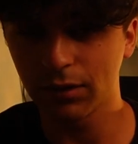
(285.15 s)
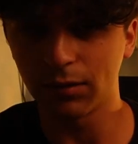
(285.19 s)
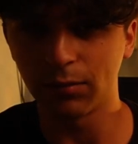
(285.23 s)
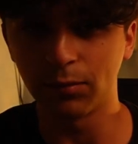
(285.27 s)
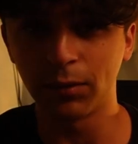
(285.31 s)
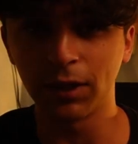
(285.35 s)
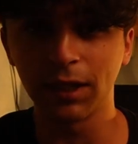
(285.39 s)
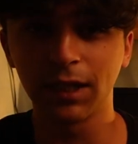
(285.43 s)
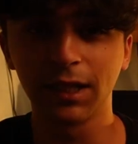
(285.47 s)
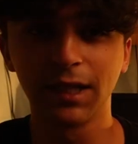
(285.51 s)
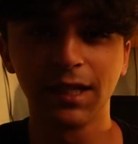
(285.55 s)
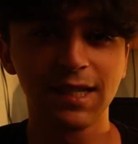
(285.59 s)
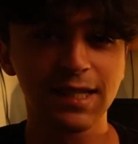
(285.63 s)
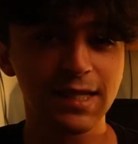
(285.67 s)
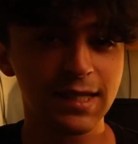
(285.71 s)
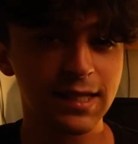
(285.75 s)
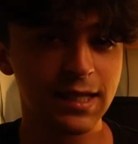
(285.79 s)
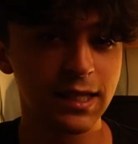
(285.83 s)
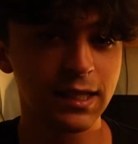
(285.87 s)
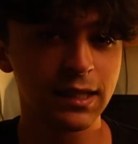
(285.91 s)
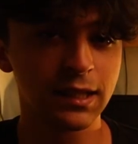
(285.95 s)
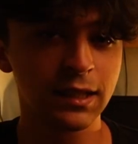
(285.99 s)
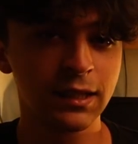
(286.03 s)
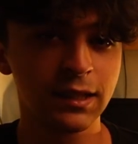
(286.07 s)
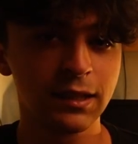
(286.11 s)
But
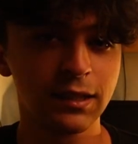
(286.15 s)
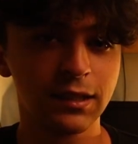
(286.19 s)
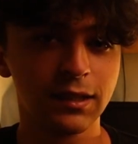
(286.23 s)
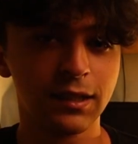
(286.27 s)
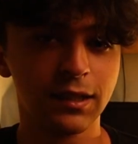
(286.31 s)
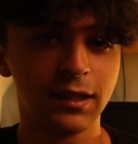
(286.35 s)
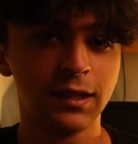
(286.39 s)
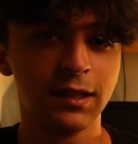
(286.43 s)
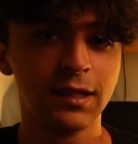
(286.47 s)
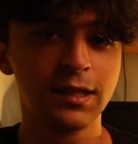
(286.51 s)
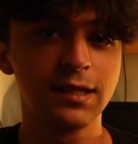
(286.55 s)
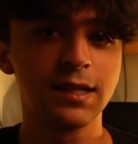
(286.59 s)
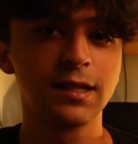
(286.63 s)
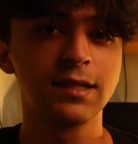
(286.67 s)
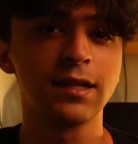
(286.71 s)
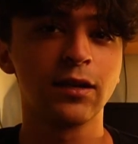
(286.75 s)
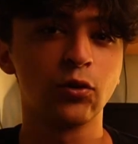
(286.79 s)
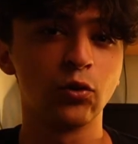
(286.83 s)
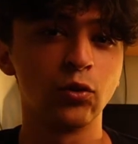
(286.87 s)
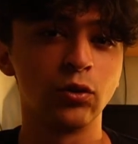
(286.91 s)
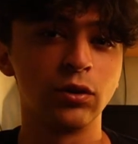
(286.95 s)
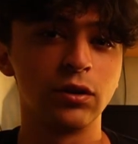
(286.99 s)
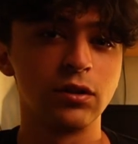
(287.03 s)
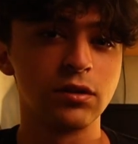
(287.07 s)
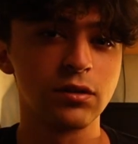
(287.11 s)
still, this is a
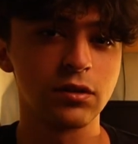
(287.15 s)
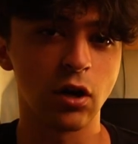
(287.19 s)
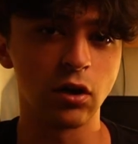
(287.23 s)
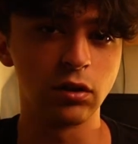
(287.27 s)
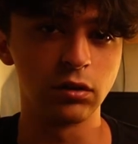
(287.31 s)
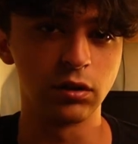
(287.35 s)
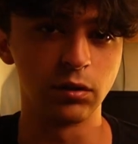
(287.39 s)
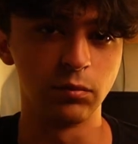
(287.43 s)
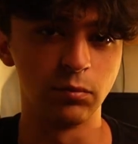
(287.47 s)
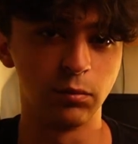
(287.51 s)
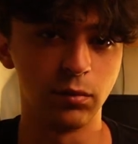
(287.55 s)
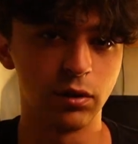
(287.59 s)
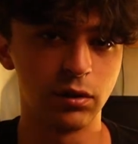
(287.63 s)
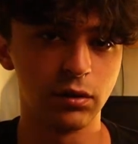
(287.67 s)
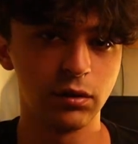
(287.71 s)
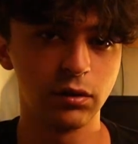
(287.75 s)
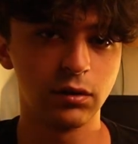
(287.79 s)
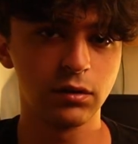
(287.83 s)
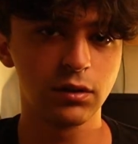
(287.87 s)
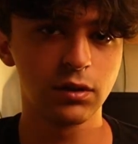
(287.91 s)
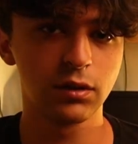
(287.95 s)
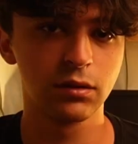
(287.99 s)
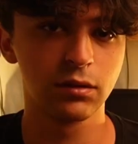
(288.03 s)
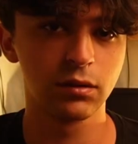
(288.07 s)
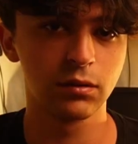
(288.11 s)
good starting point.